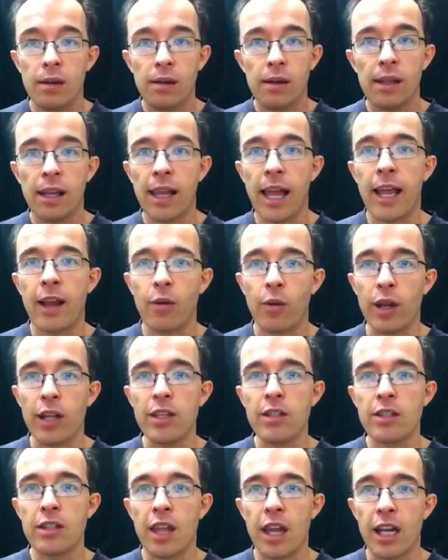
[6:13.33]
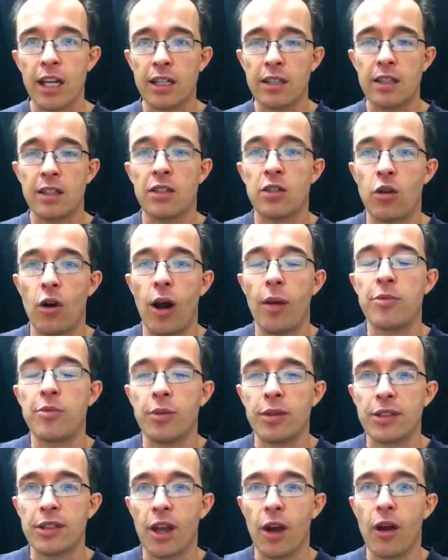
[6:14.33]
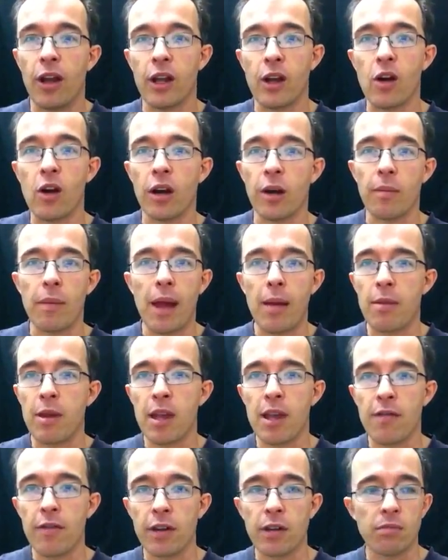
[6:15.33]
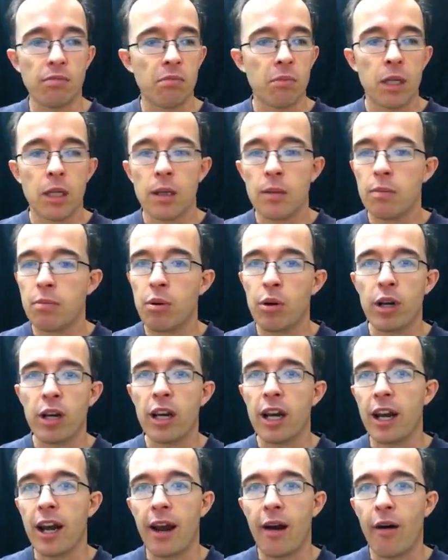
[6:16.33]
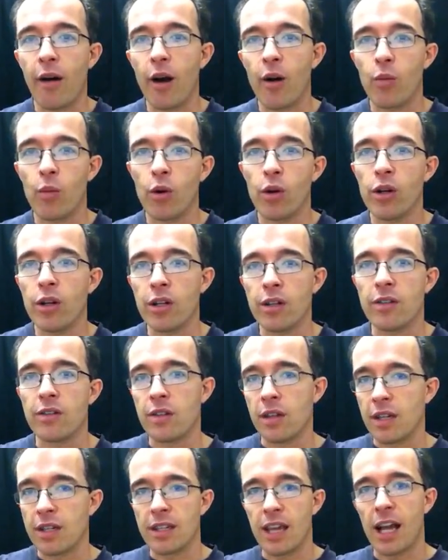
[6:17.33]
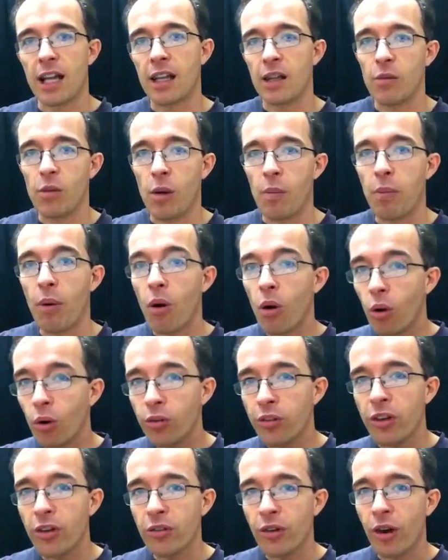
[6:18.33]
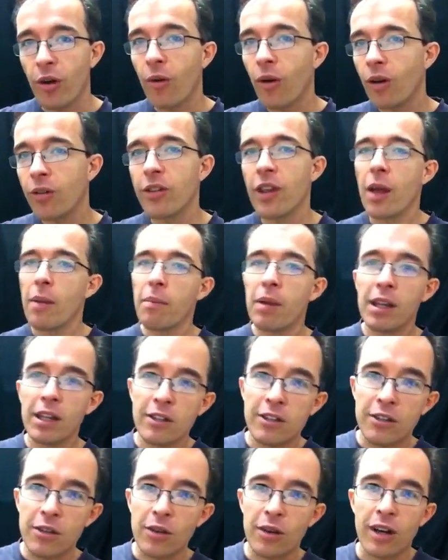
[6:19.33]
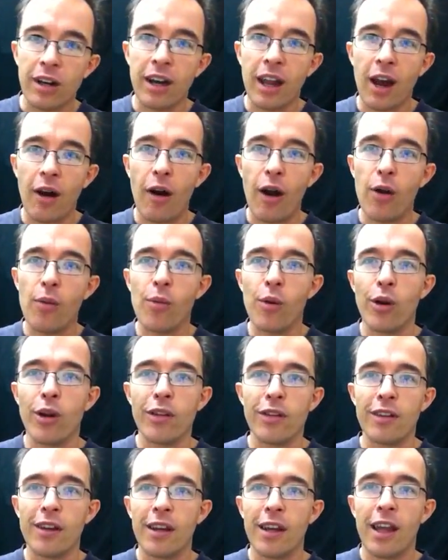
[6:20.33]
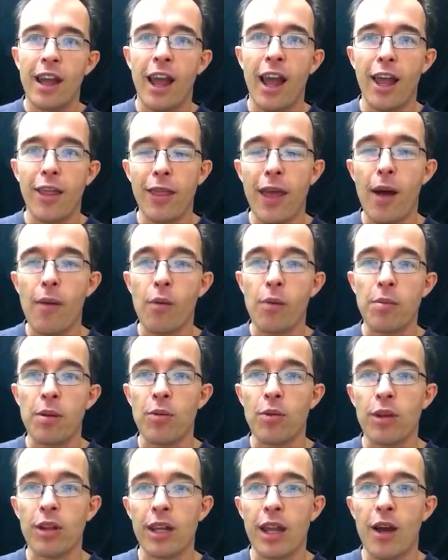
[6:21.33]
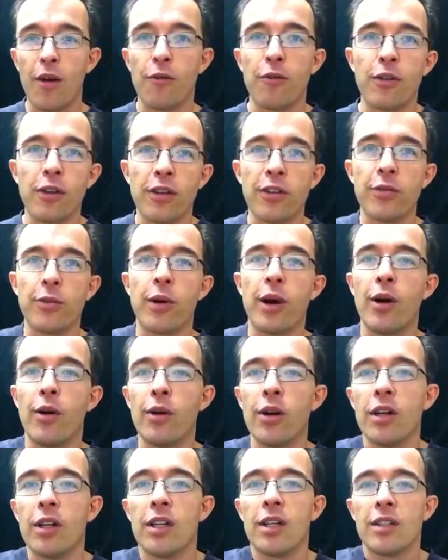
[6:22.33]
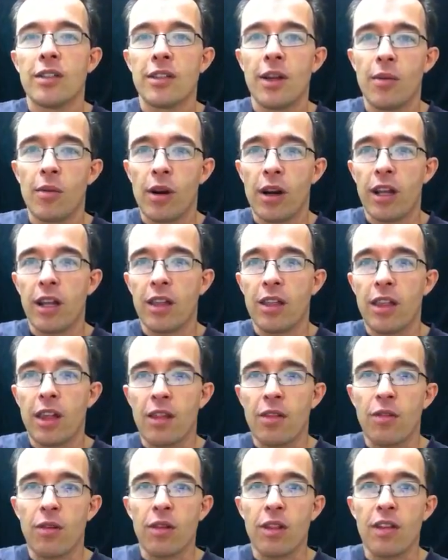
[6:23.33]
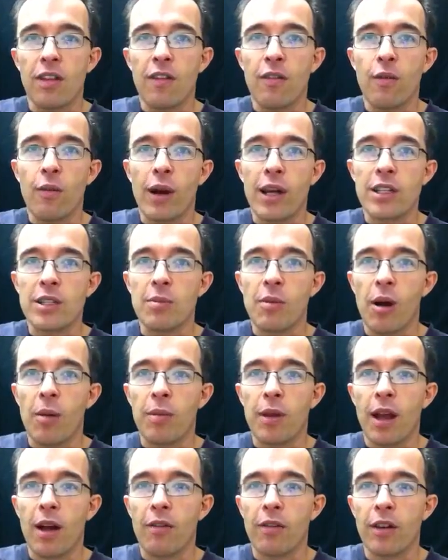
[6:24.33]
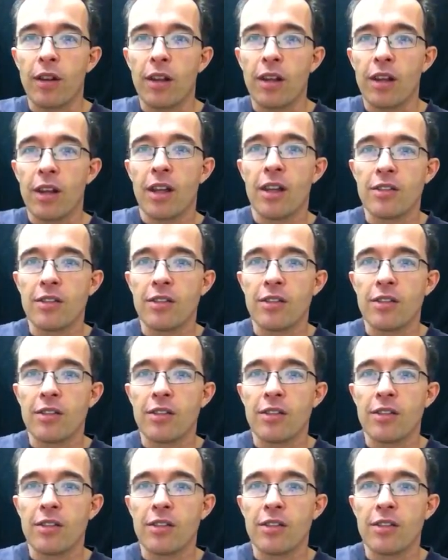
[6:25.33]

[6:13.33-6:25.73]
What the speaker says: language that it describes what's going on, and maybe even put it in our own words, exactly what Paul's intro was, but let's do it in our own words, and that would be really helpful as well. So why don't you think through the different ways you might be able to